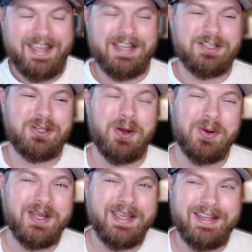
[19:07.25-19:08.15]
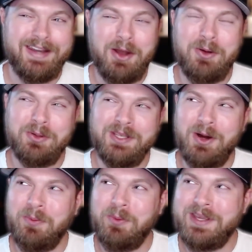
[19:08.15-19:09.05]
And so not only
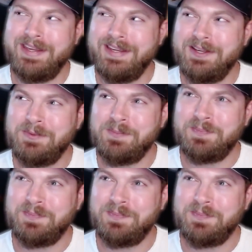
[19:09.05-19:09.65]
are we